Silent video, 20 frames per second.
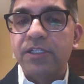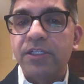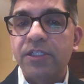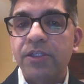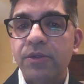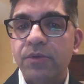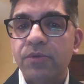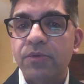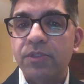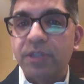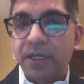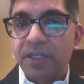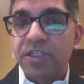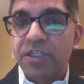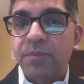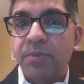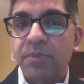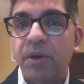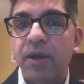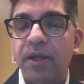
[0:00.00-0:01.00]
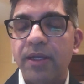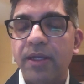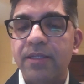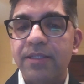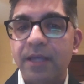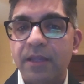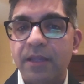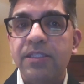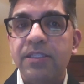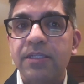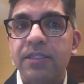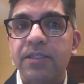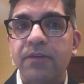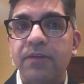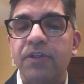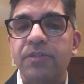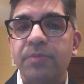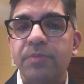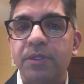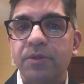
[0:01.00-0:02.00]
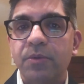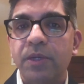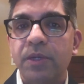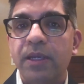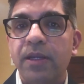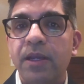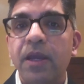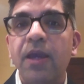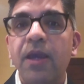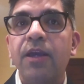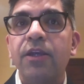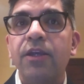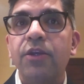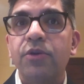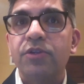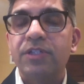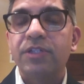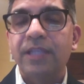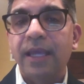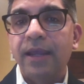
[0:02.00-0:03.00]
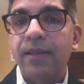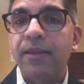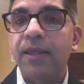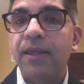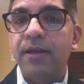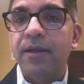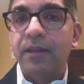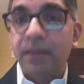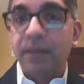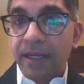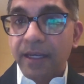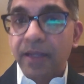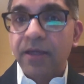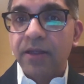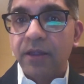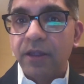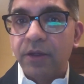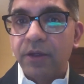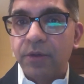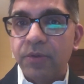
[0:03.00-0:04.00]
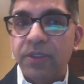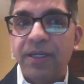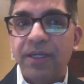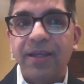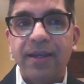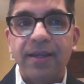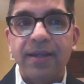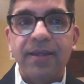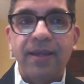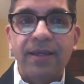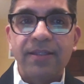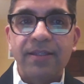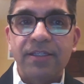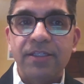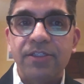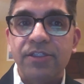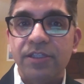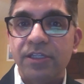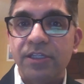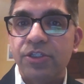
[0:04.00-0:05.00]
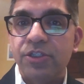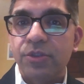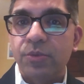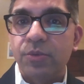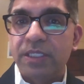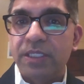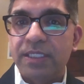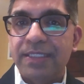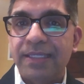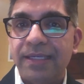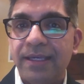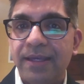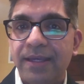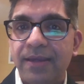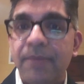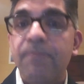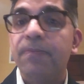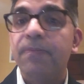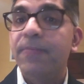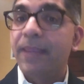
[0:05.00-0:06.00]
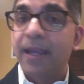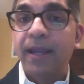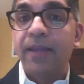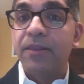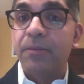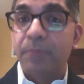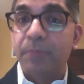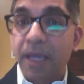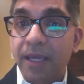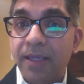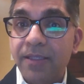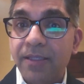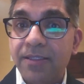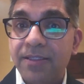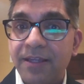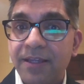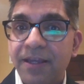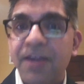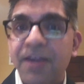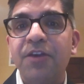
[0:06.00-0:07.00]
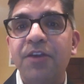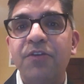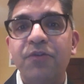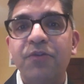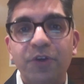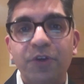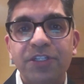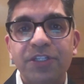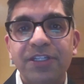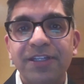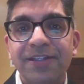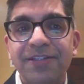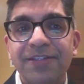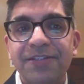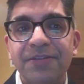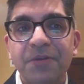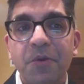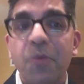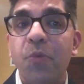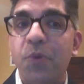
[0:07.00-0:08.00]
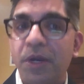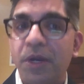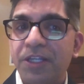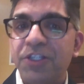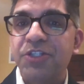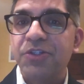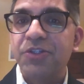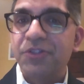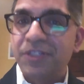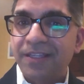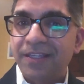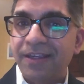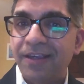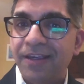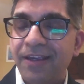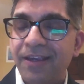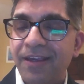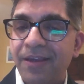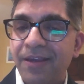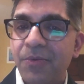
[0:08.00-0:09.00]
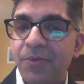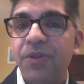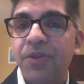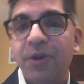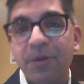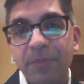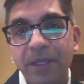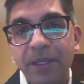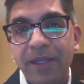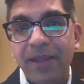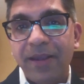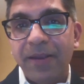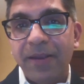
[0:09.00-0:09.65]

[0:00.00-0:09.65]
You touched upon it. Tell us the difference between your daily clinic load, the kind of cases that you would see at the base, versus what you see with RP.